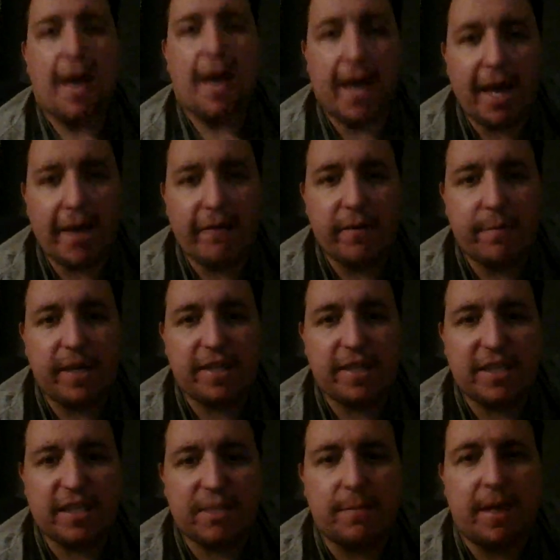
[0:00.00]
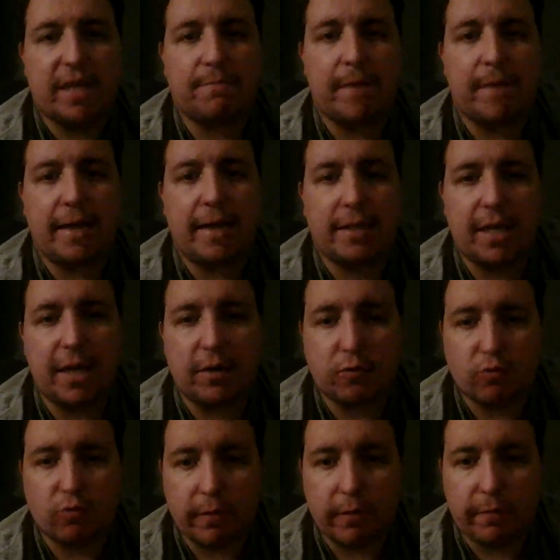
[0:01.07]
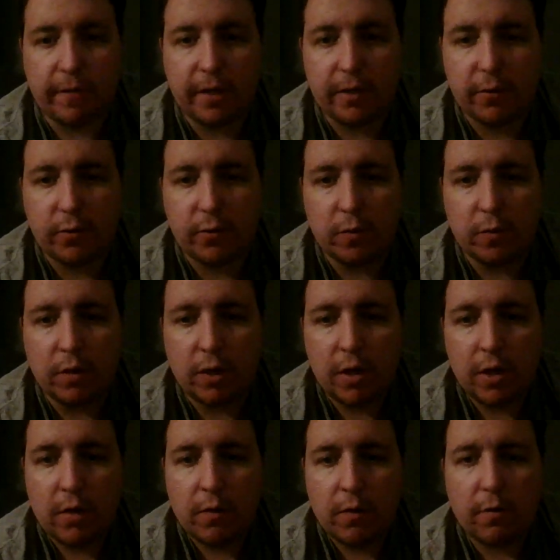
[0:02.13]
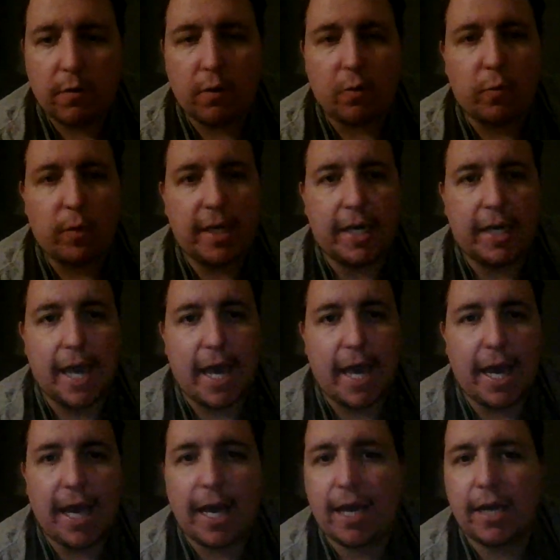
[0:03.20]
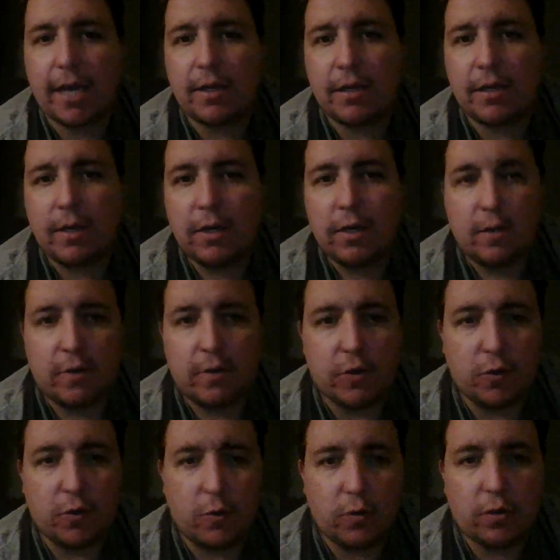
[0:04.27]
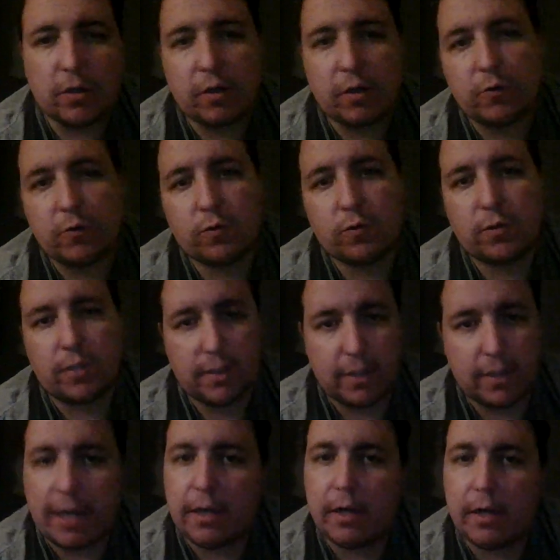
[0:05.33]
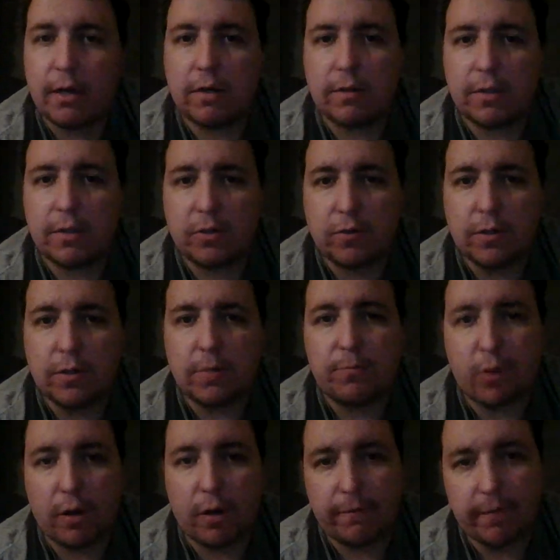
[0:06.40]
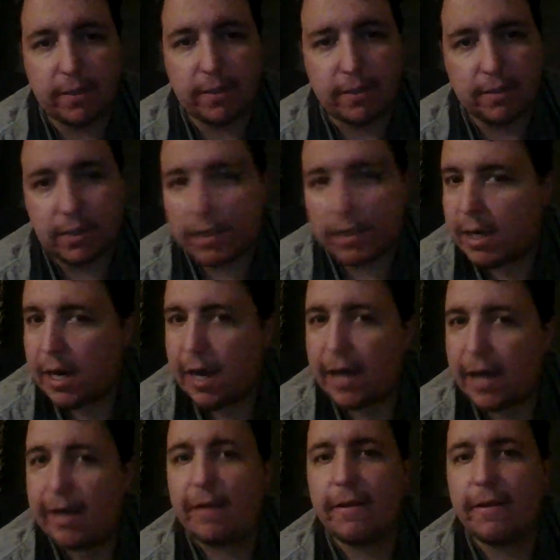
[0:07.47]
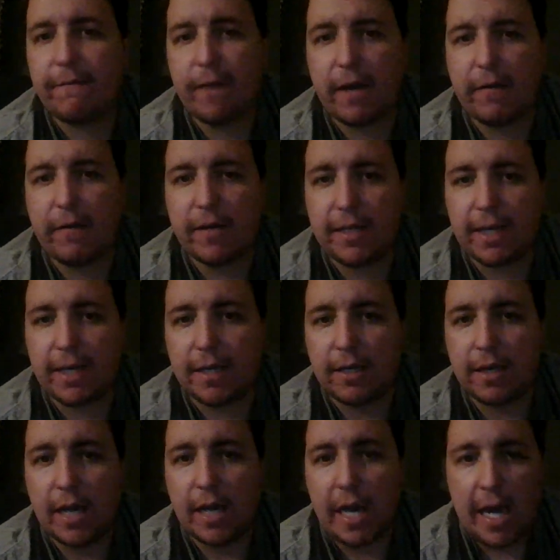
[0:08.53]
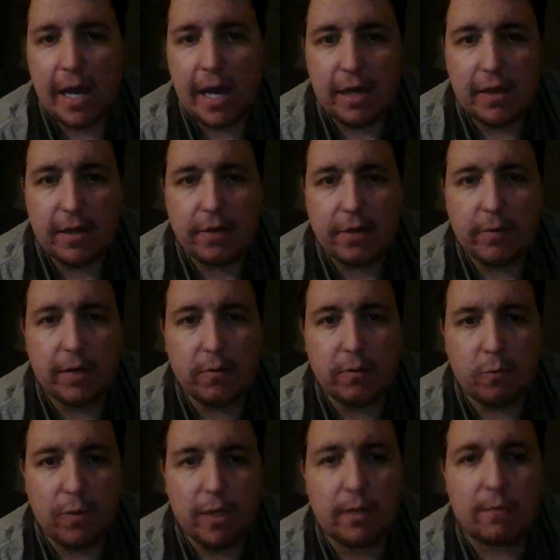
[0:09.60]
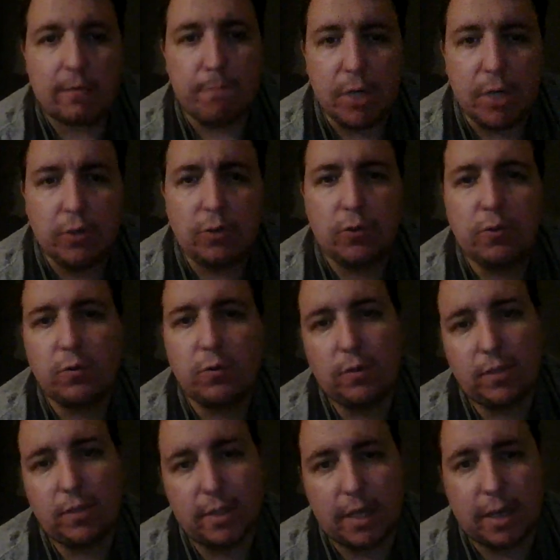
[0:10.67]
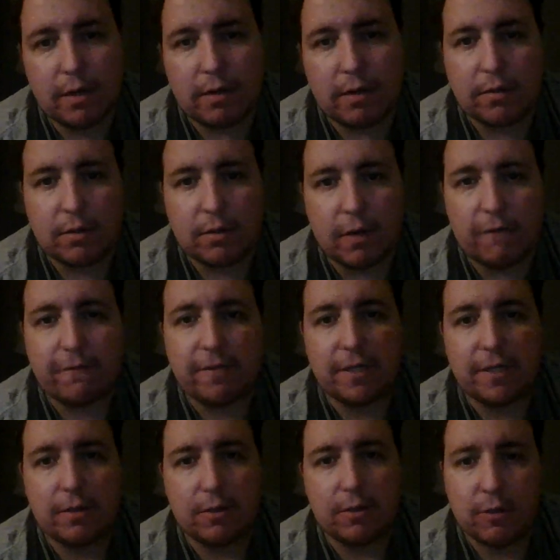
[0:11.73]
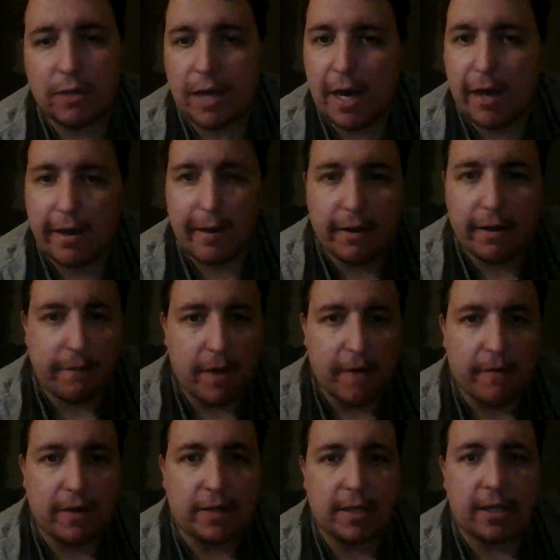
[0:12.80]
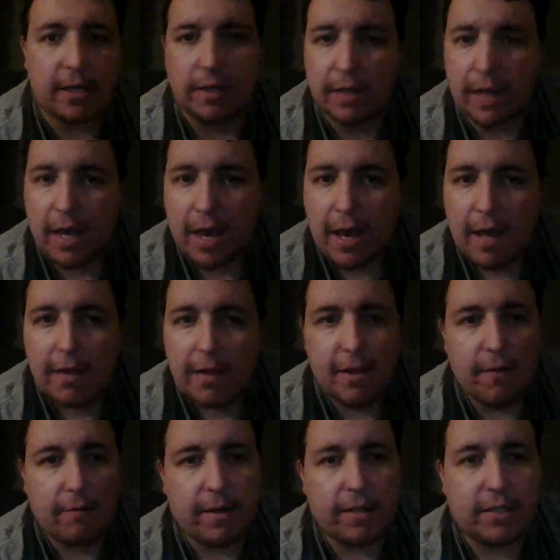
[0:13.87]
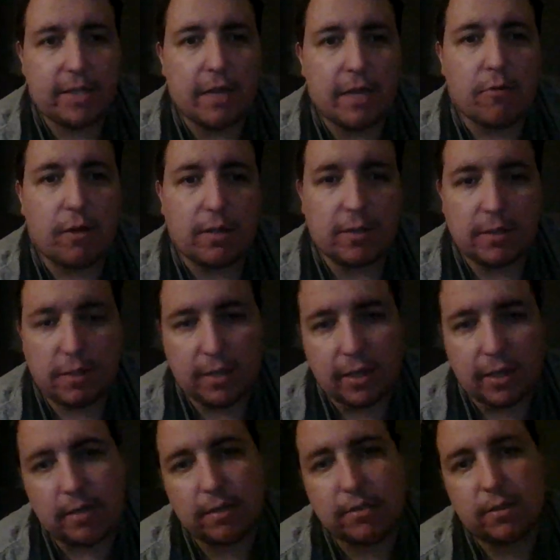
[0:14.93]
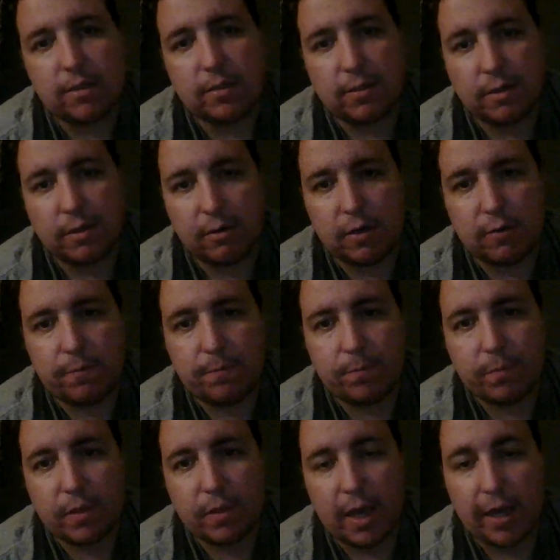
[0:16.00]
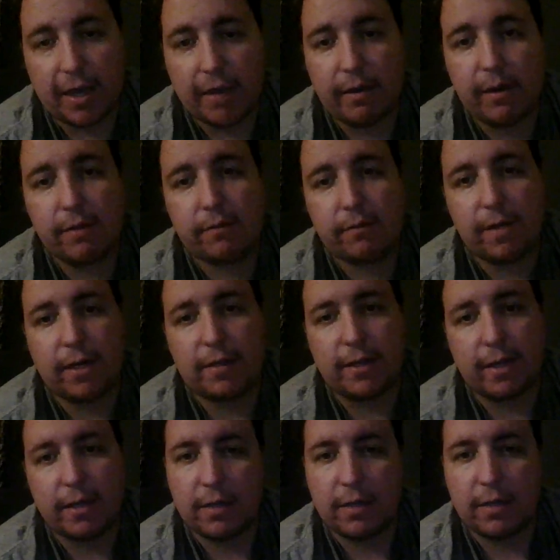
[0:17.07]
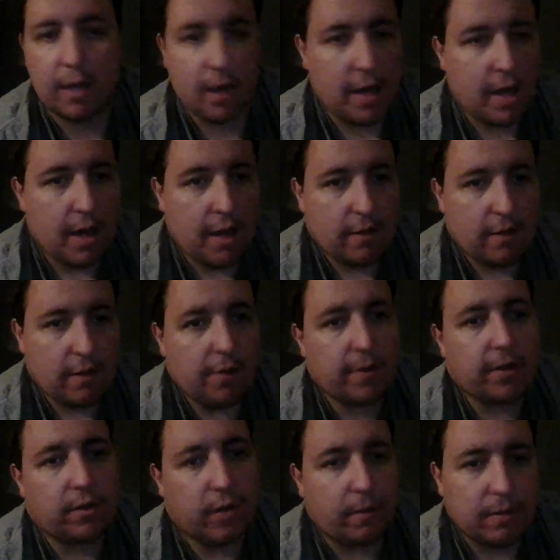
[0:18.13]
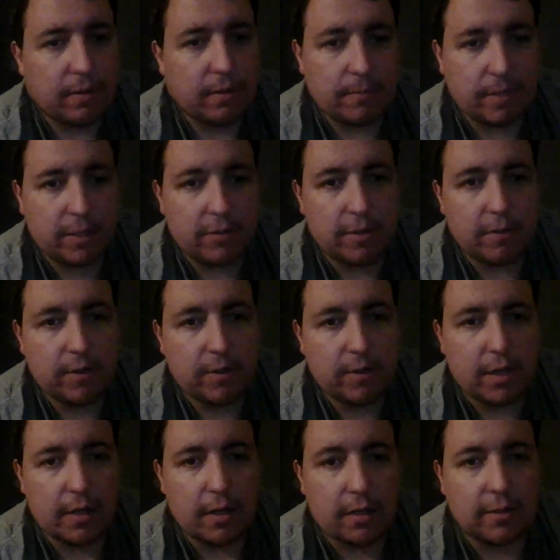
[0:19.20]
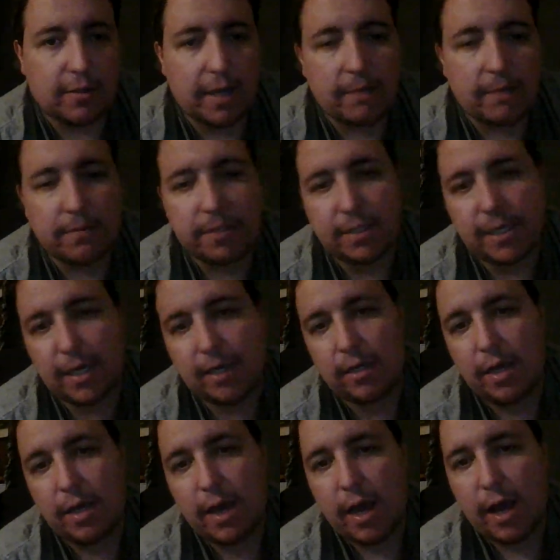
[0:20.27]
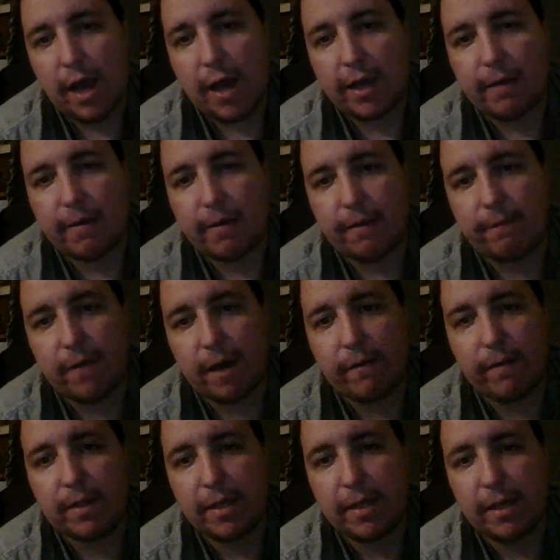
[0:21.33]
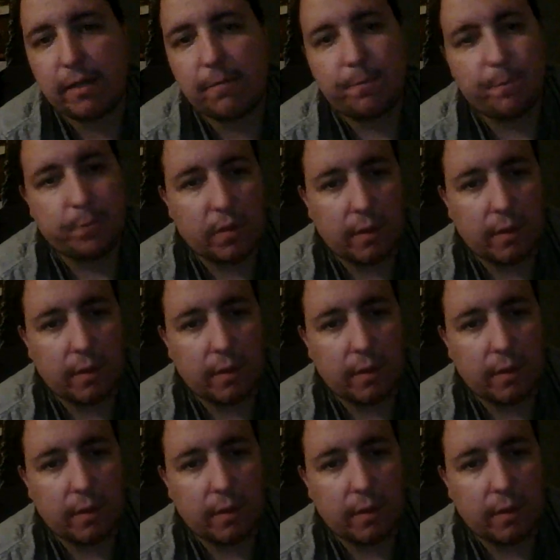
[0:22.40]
Hey everybody, this is my Smackdown review. So we had the Usos taking on the Street Profits. I give it a 5 out of 10. Then we had Rick Boogs taking on Dolph Ziggler. I give it a 5 out of 10. Then we had Seth Rollins taking on Cesaro. I give it a 3 out of 10. Then we had Dominic Mysterio taking on Sami Zayn. I give it a 5 out of 10.